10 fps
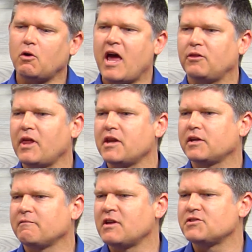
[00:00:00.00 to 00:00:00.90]

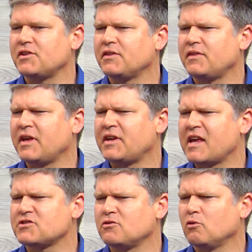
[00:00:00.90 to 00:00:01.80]
athletic events in
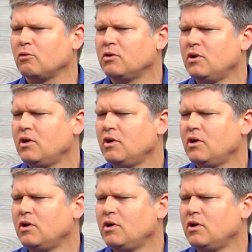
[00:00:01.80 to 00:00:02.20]
national